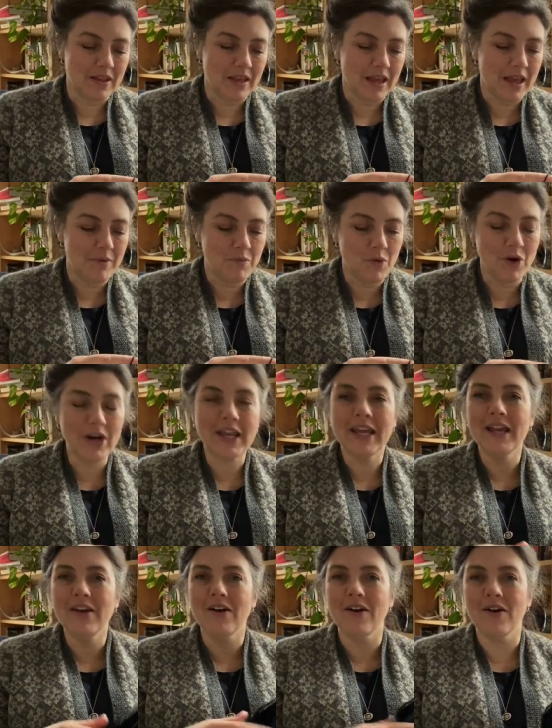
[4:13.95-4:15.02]
I'm
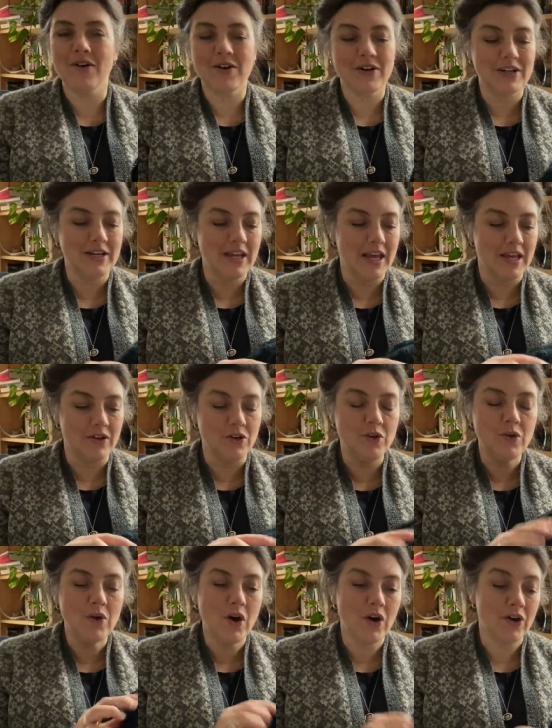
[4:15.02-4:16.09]
working on a new
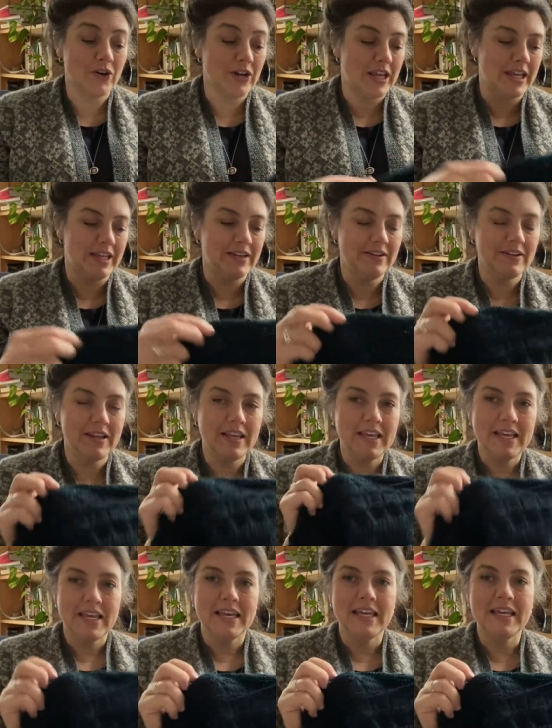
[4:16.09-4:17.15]
cardigan.
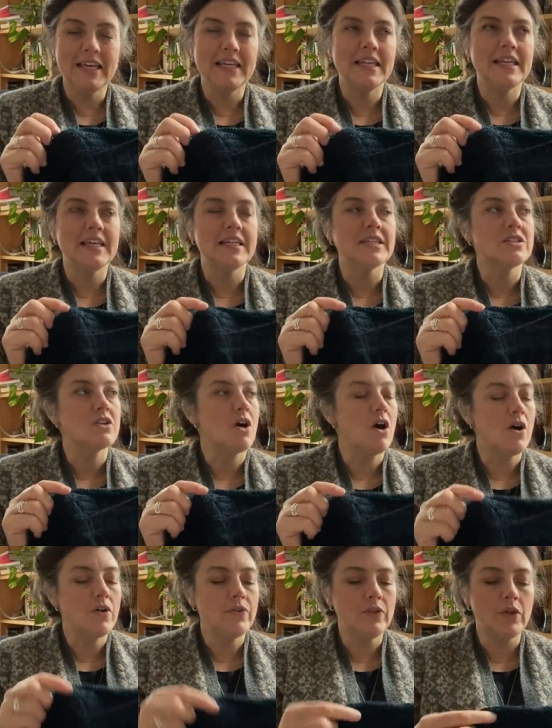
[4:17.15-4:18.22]
It is
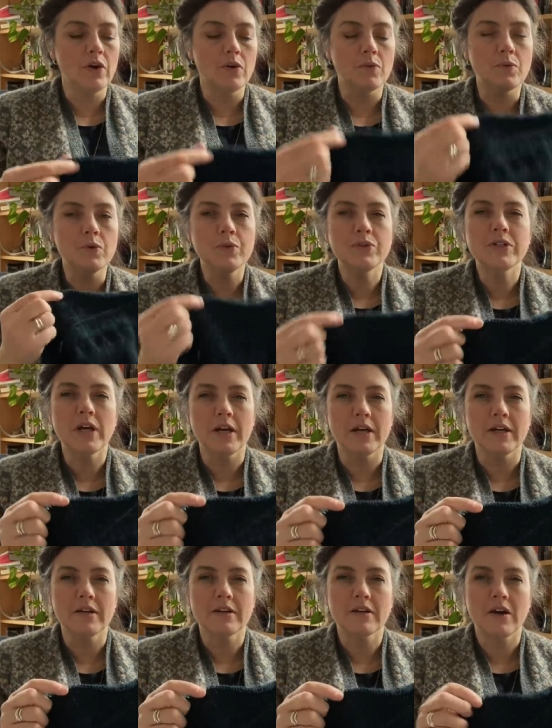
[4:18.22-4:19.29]
called the
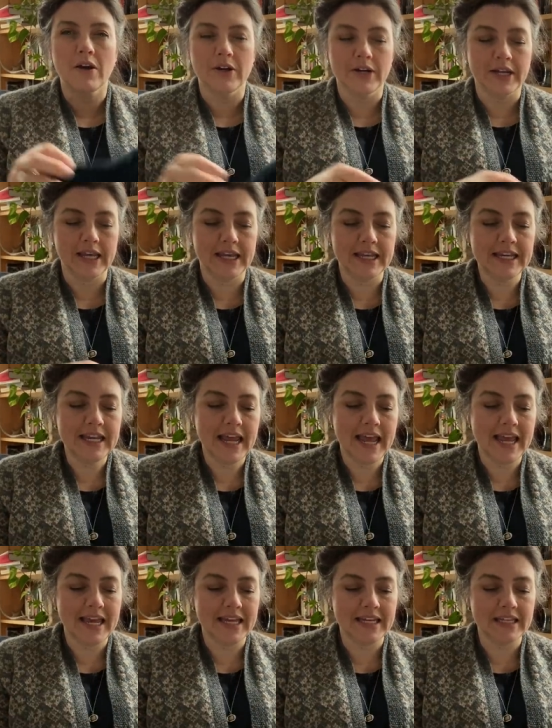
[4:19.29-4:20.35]
Ruta cardigan
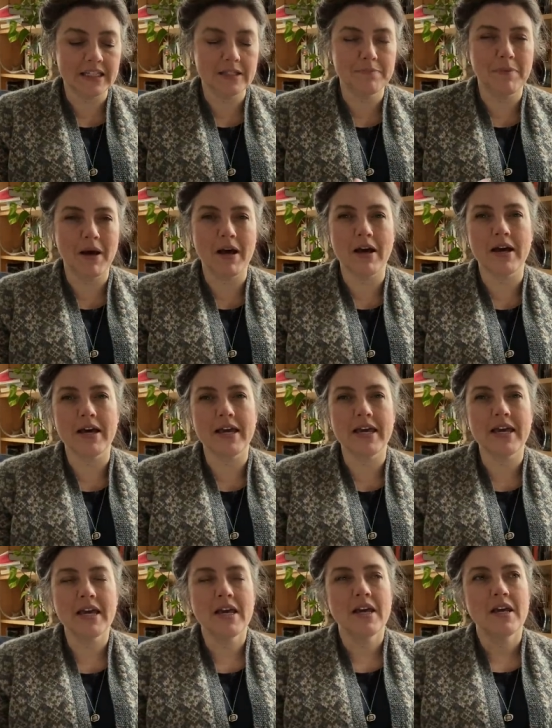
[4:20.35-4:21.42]
and it's by
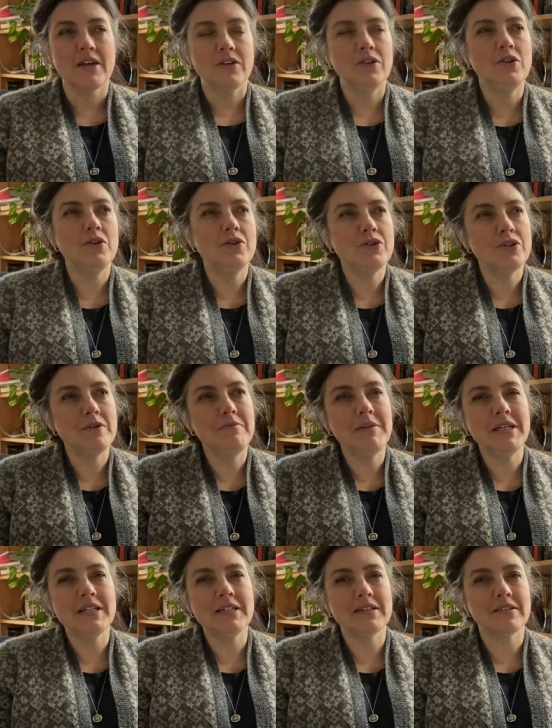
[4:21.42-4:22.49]
new to
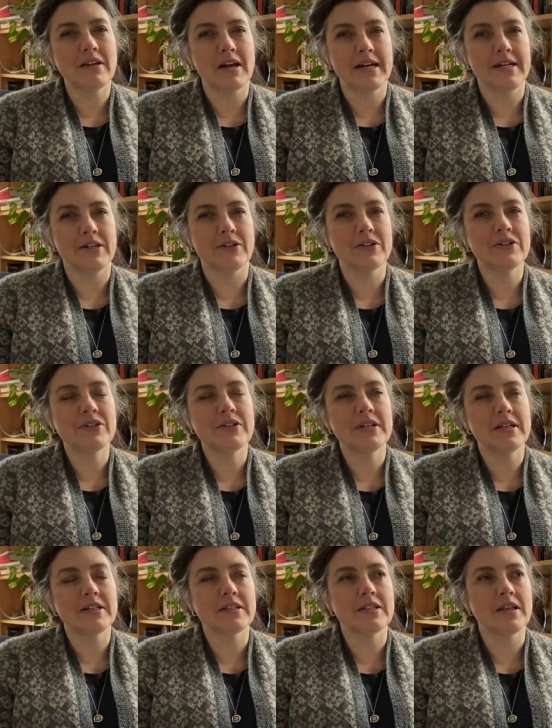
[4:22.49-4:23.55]
me designers.
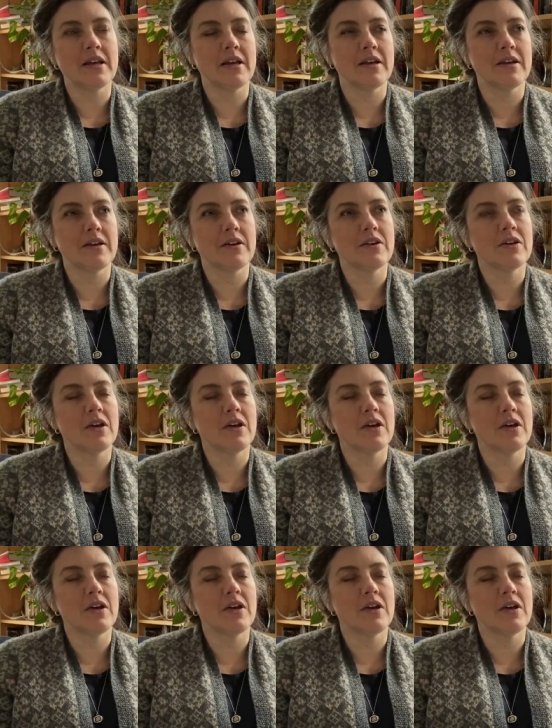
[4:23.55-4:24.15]
It's a,